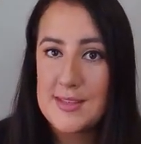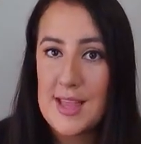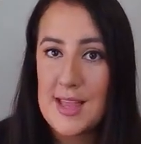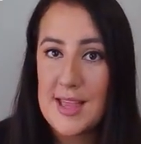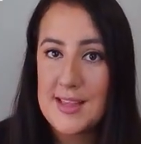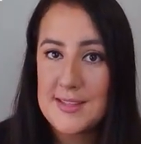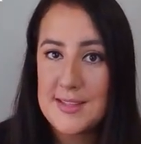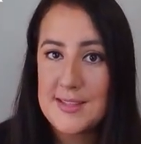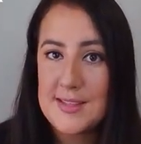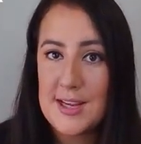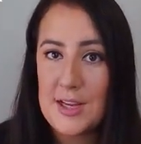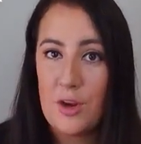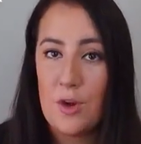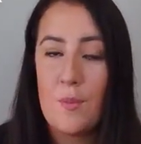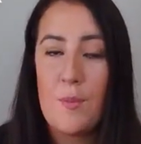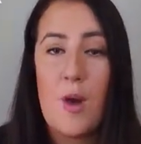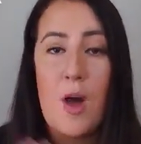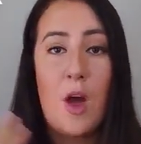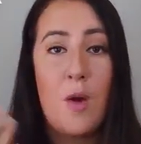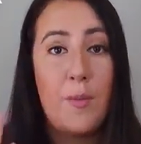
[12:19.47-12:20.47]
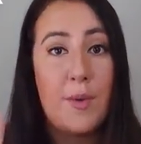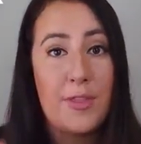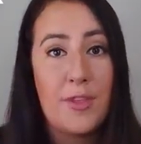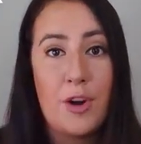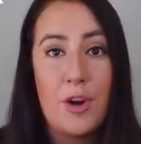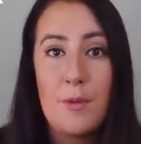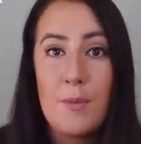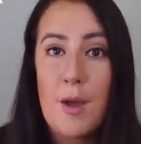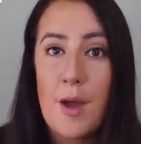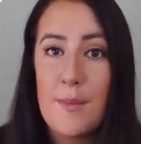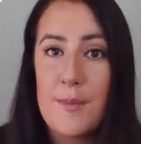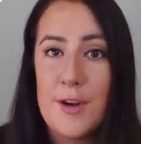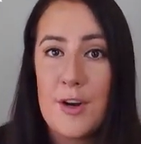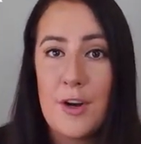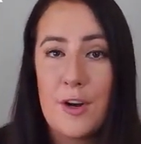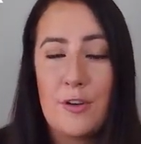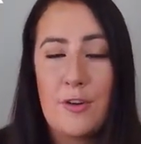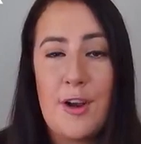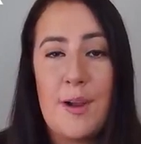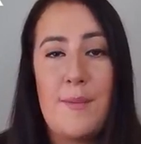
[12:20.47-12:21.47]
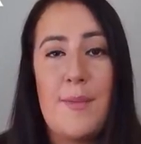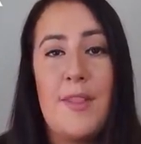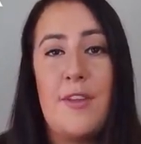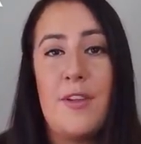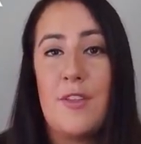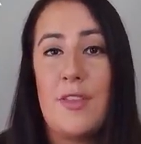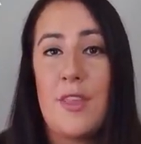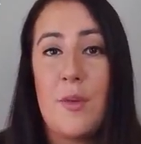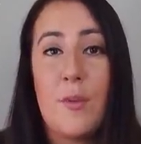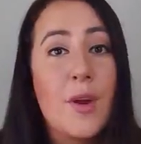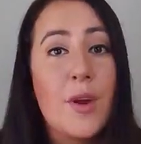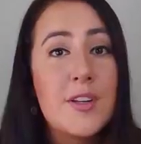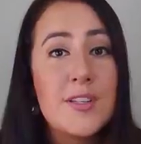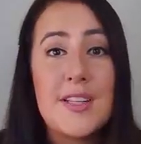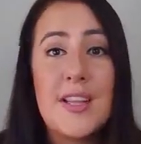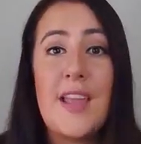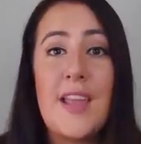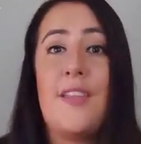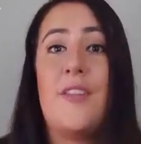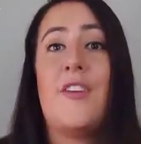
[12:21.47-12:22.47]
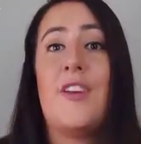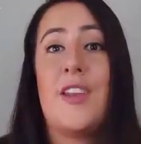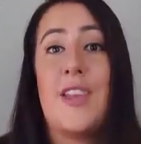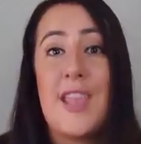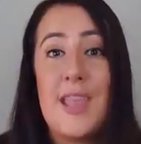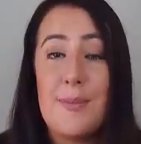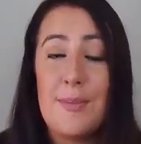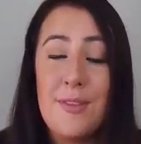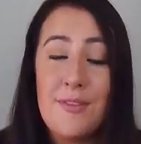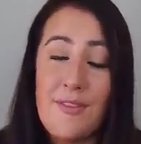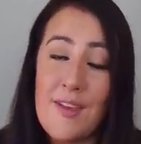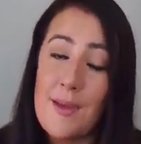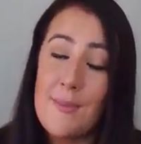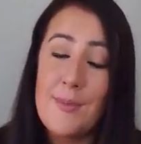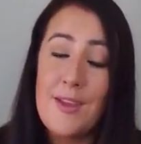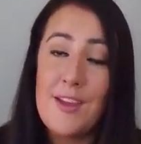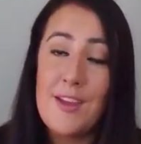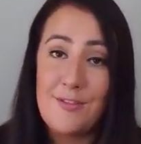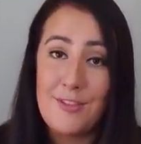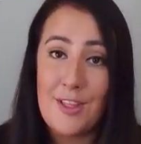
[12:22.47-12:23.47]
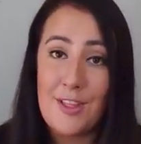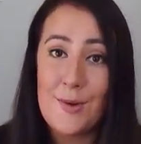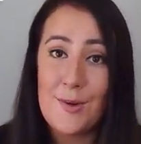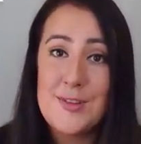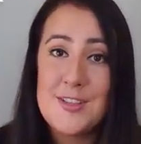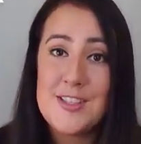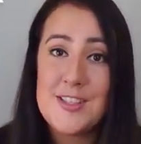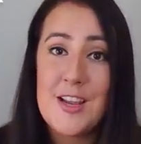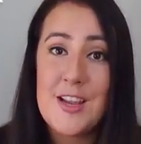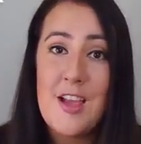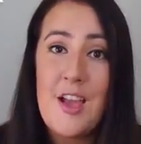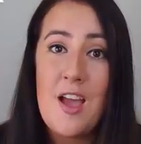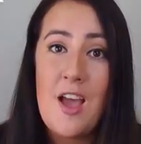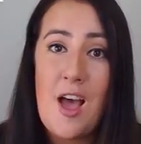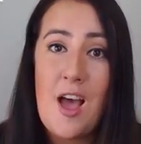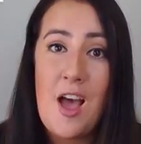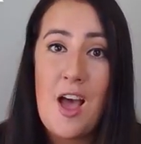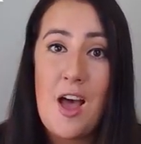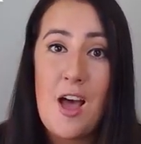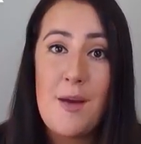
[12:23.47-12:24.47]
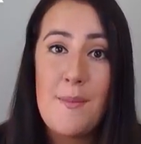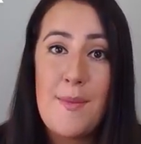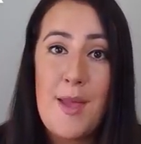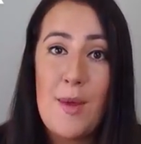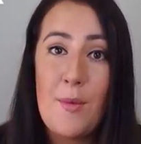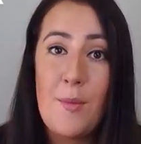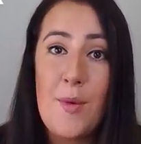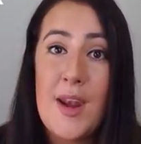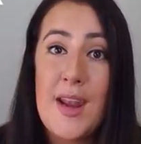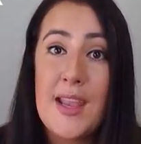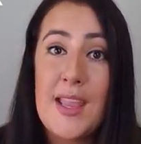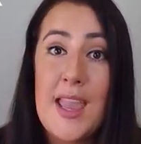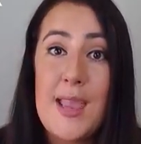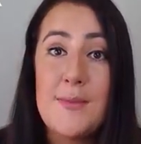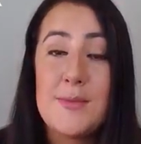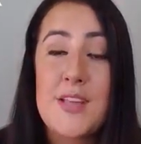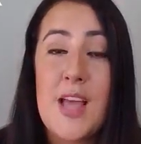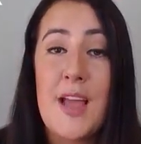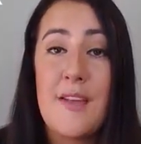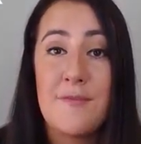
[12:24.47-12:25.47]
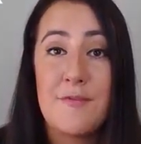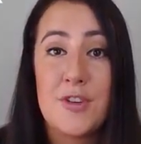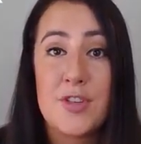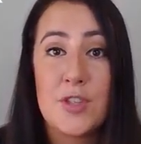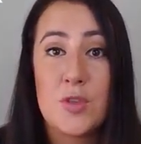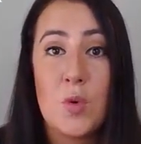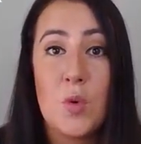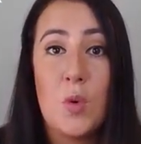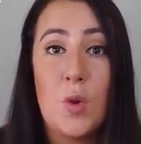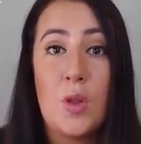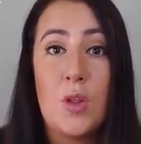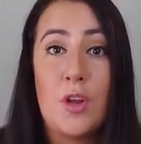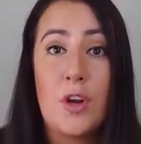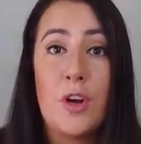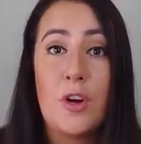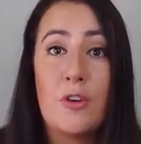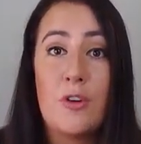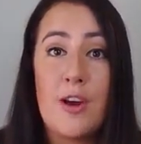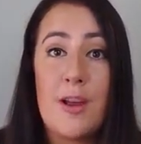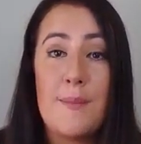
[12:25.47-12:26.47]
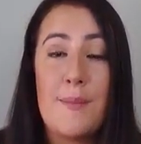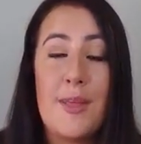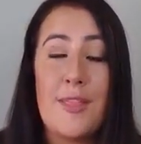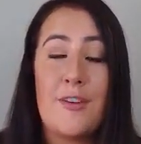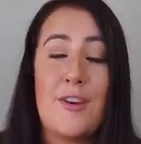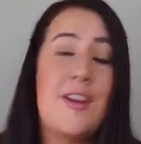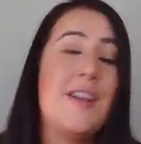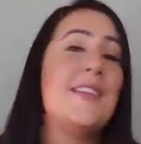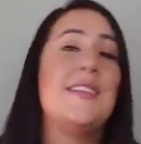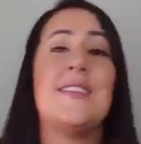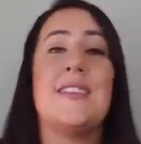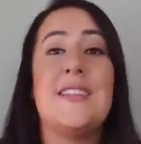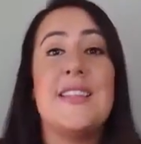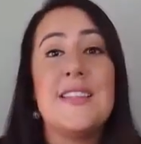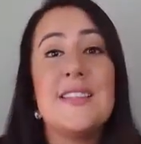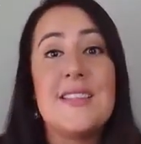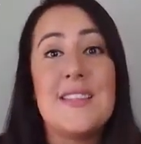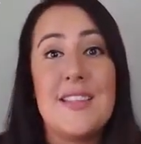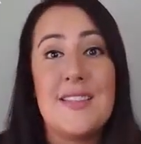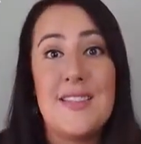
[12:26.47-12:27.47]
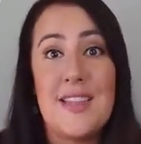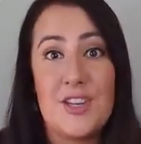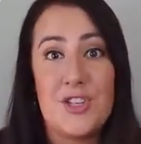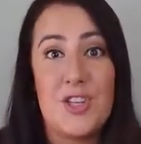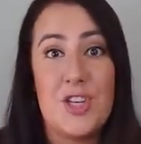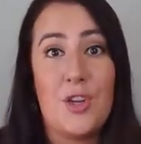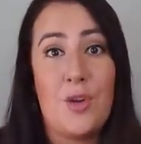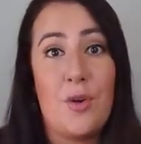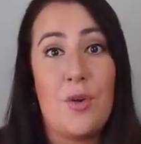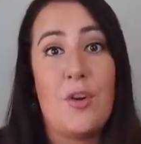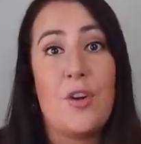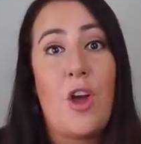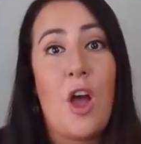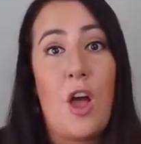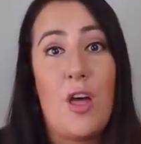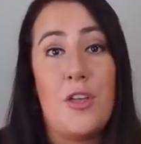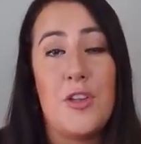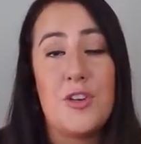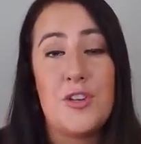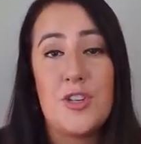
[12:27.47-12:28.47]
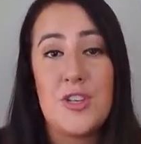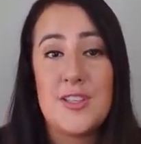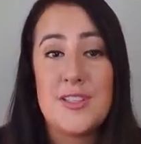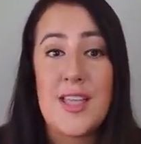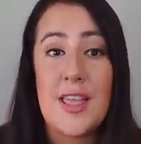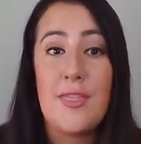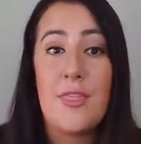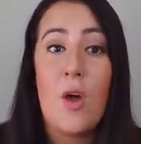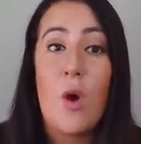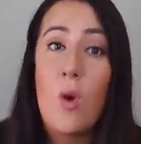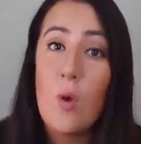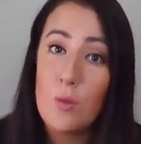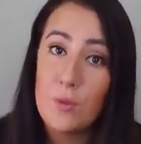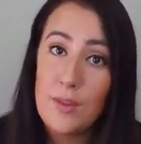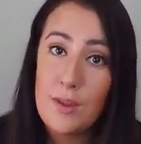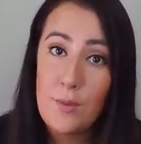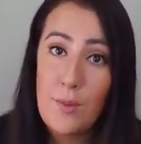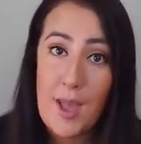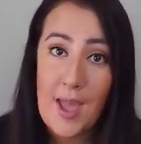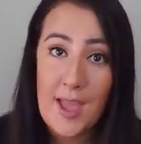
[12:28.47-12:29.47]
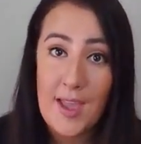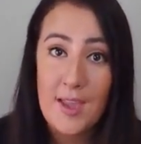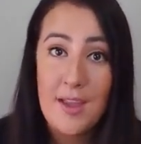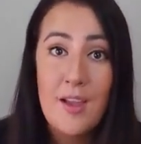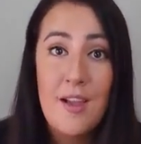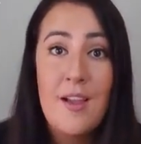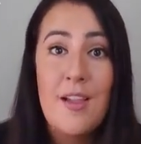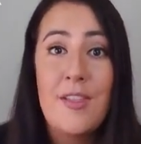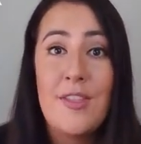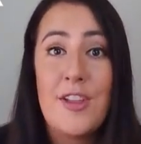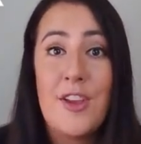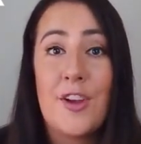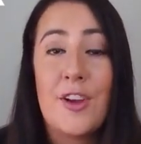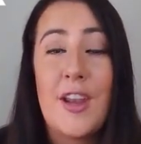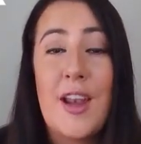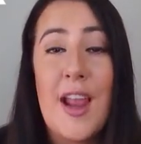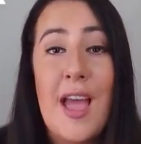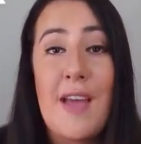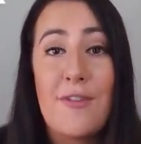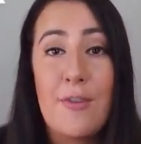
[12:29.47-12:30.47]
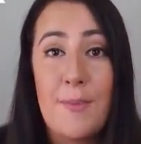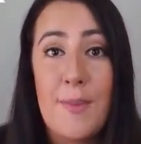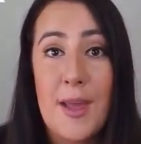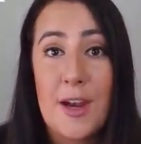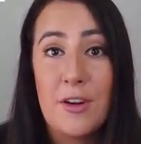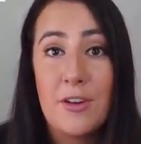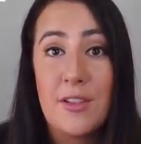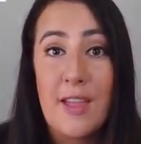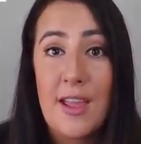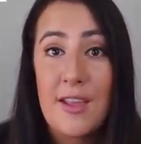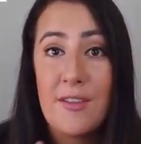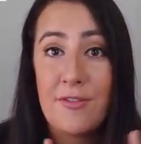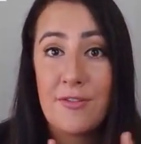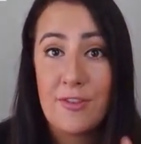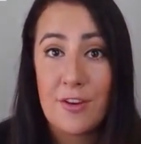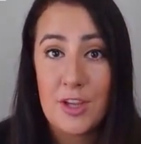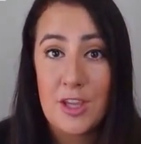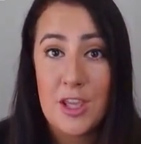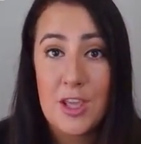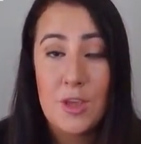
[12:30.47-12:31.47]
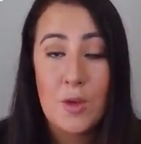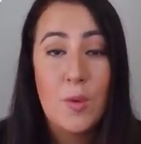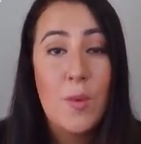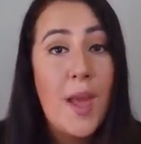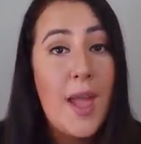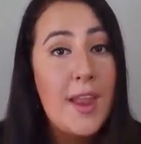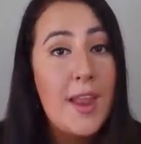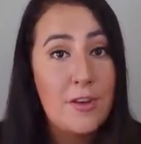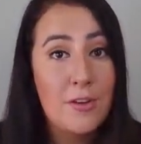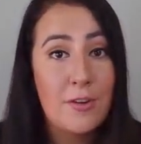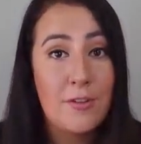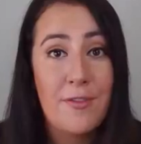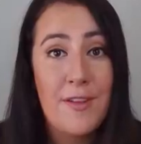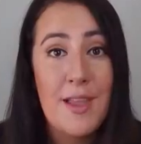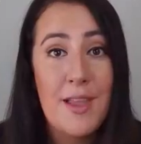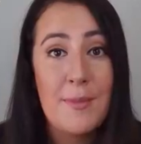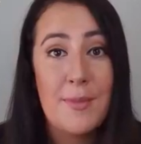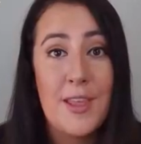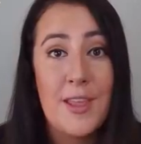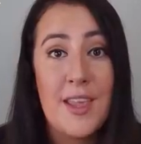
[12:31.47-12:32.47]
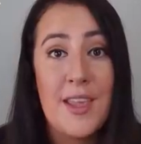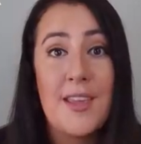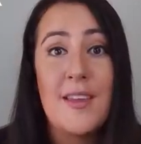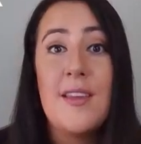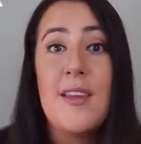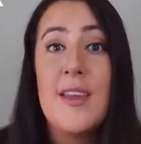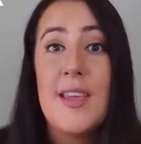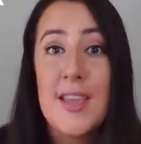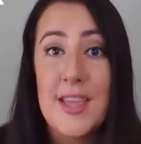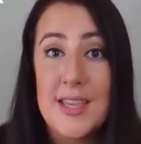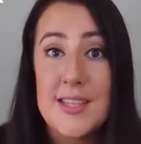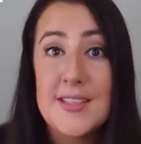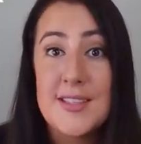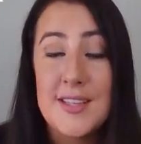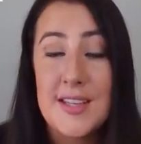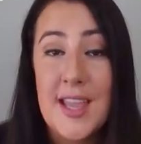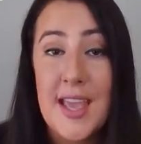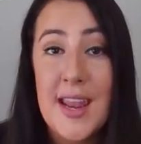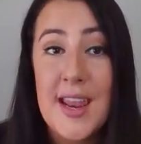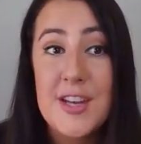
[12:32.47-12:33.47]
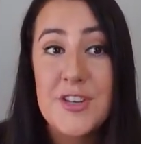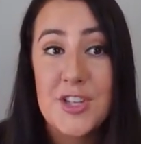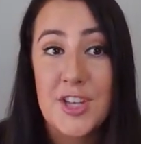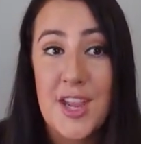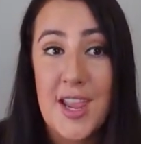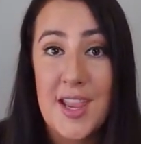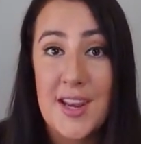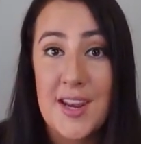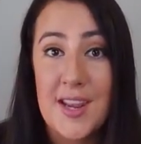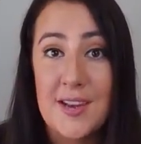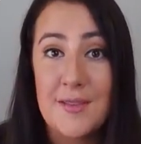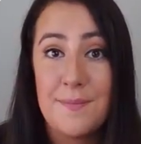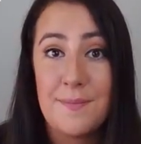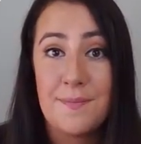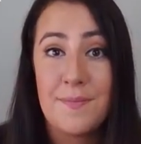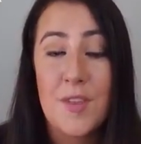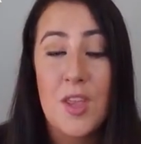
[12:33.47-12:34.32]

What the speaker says: As a single mom, with her mom and her grandmother, they worked together to keep the family afloat. And when it came time for school, her grandmother insisted that she go to college. She said, the only way that you're going to have a better life for you and your family is to get educated.